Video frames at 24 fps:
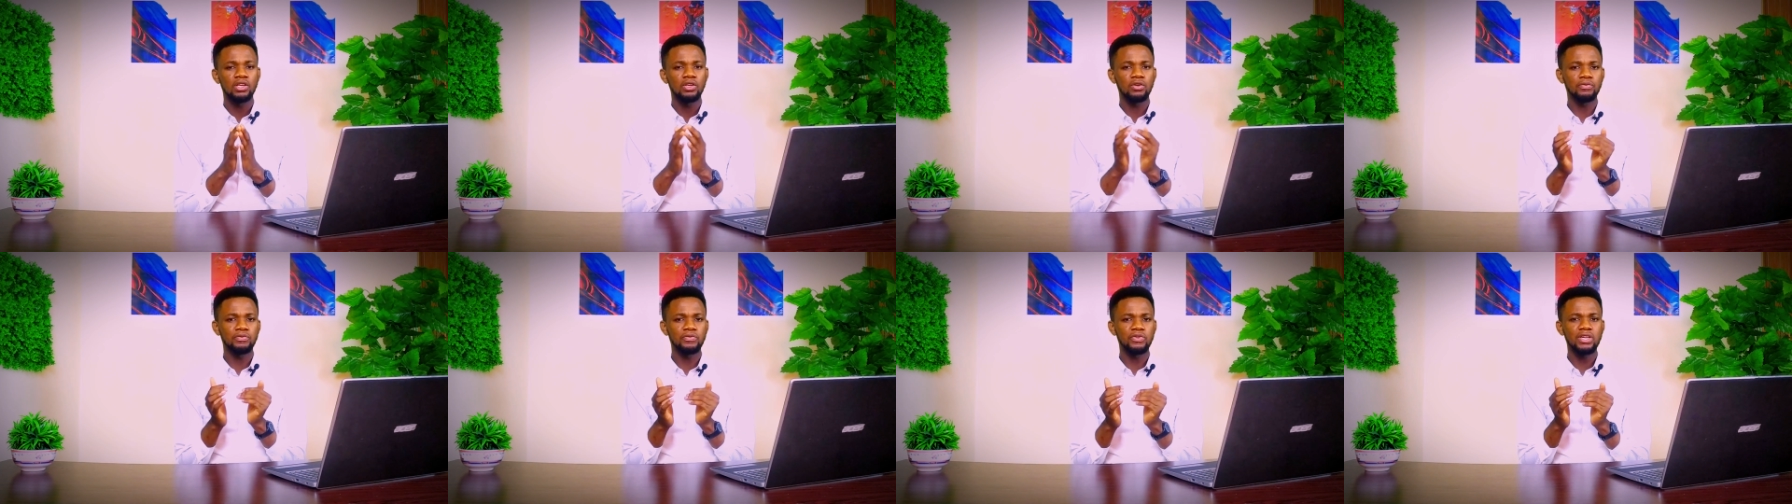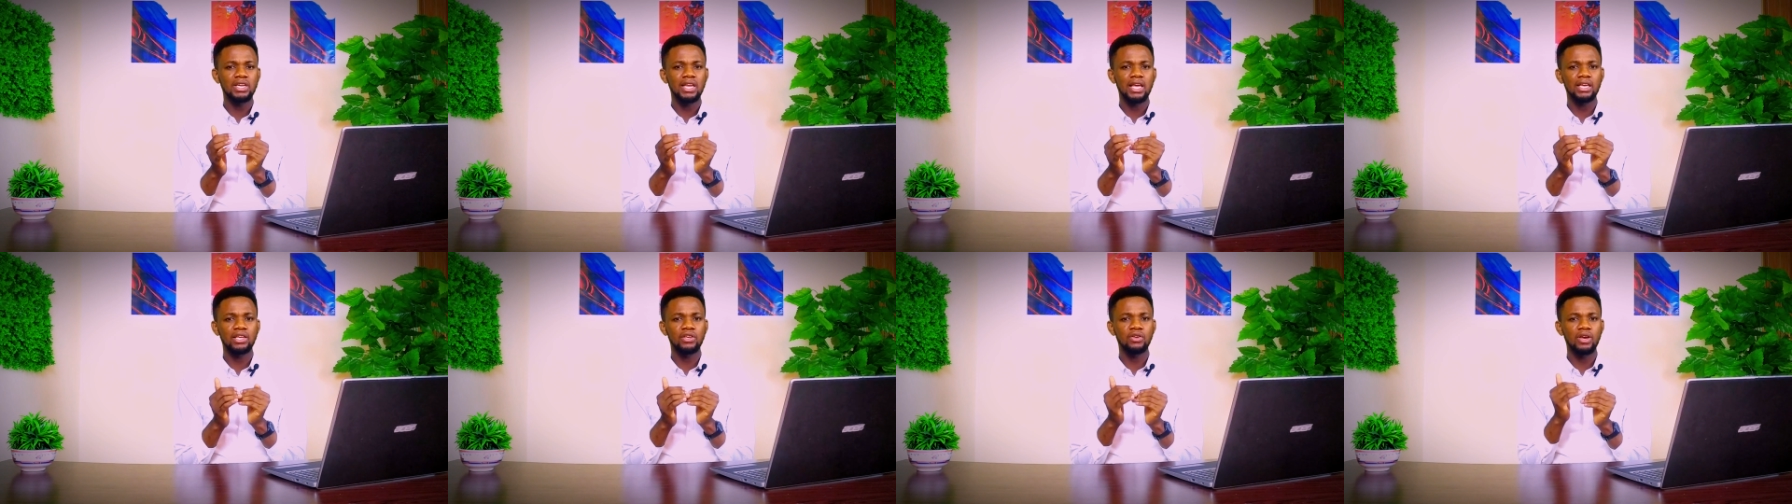You feel
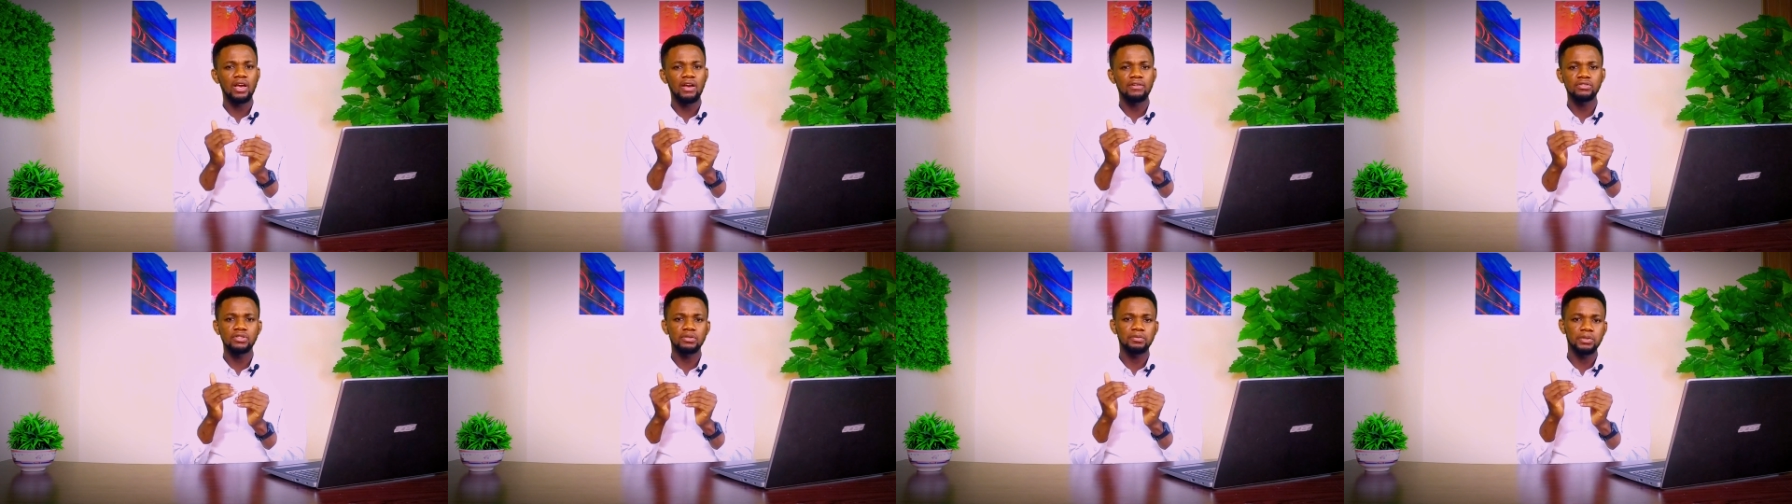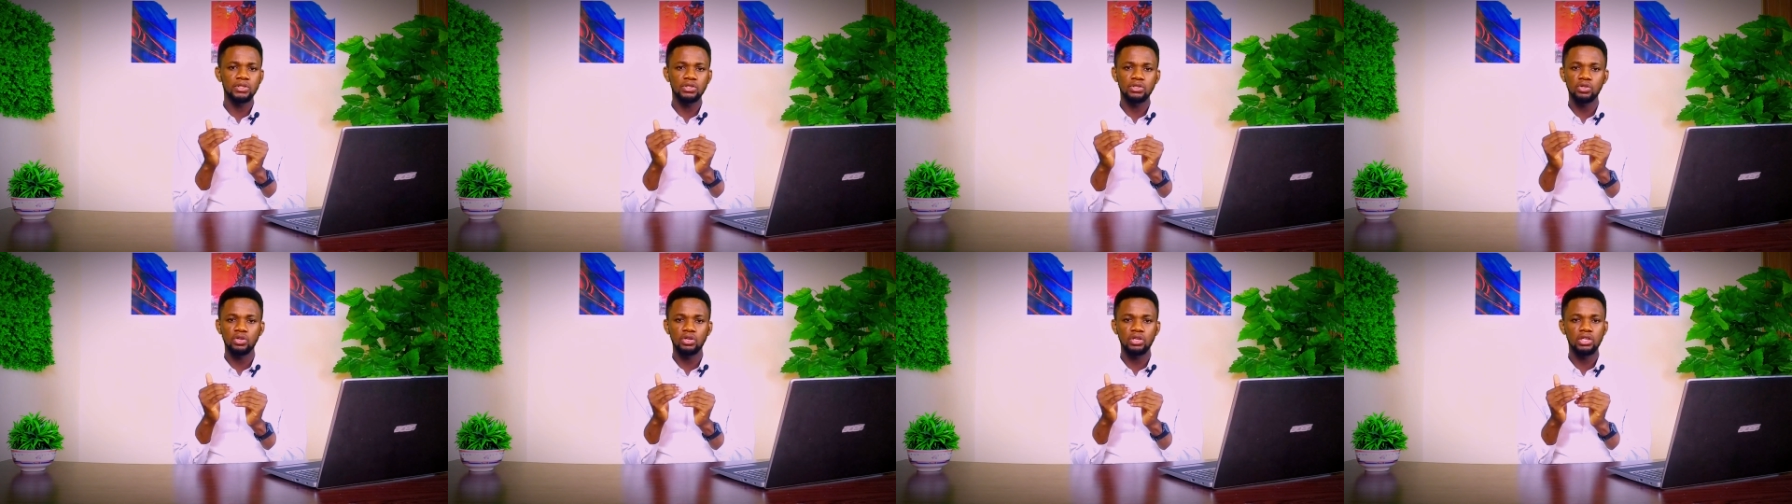like you have to
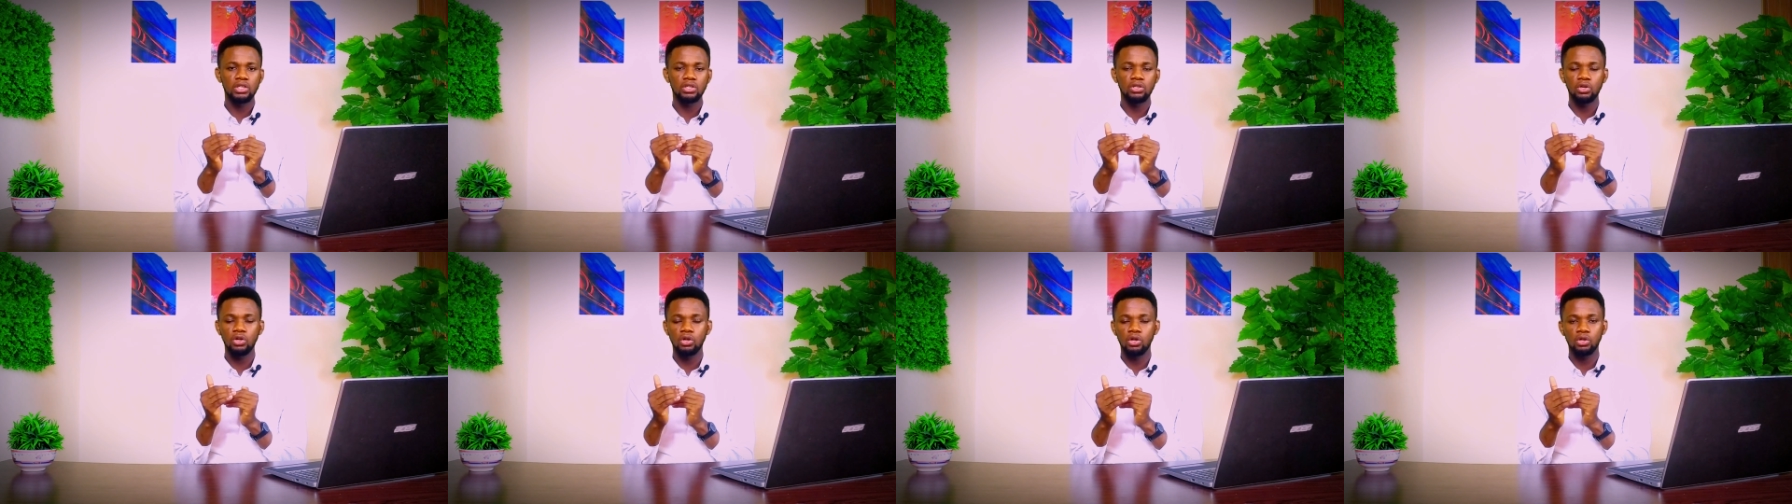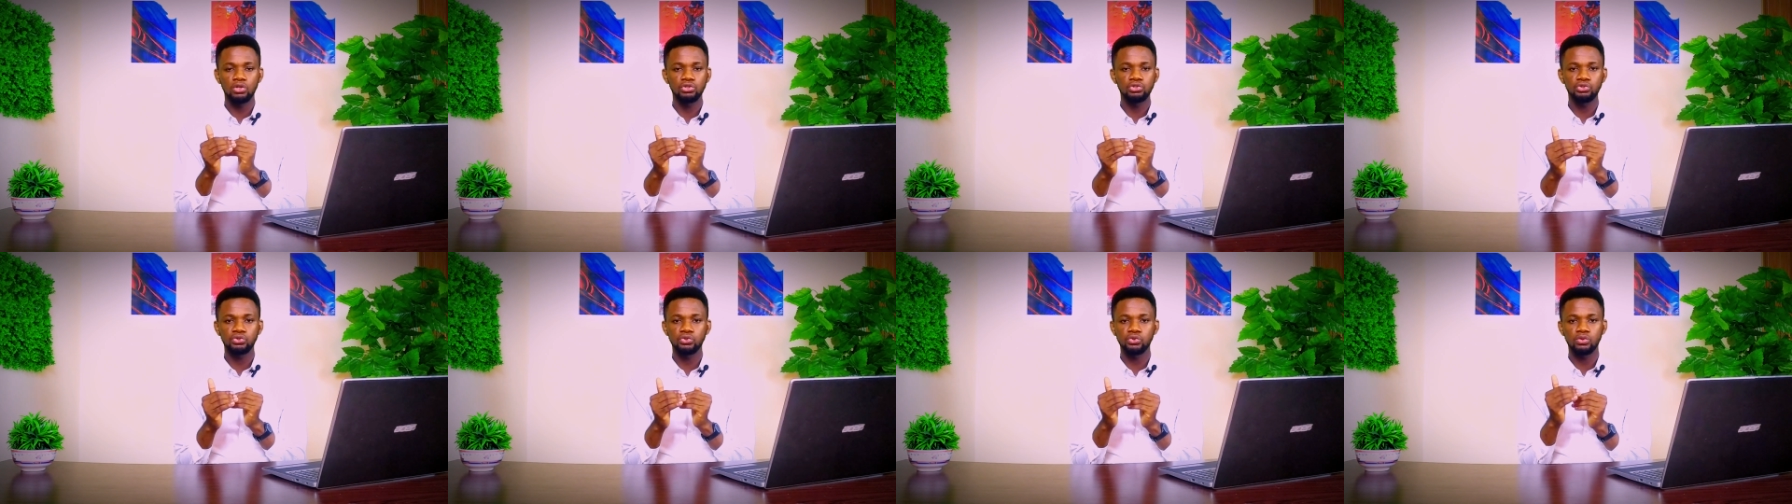be talking
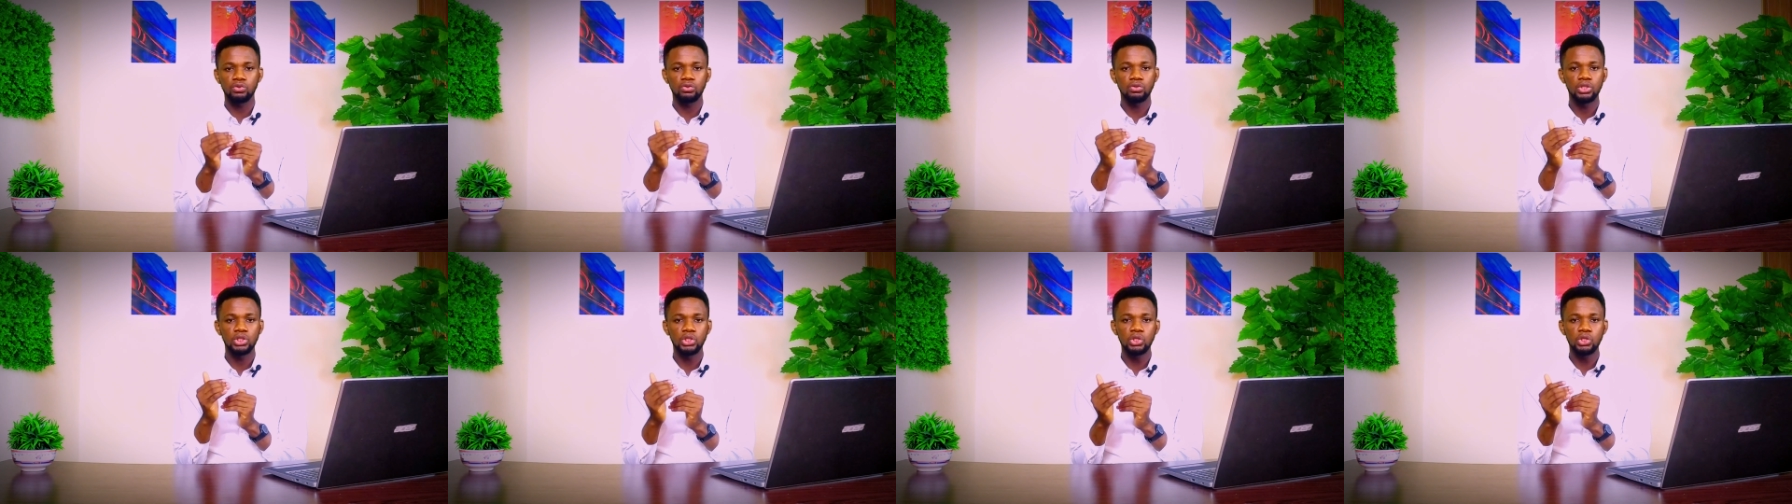all through.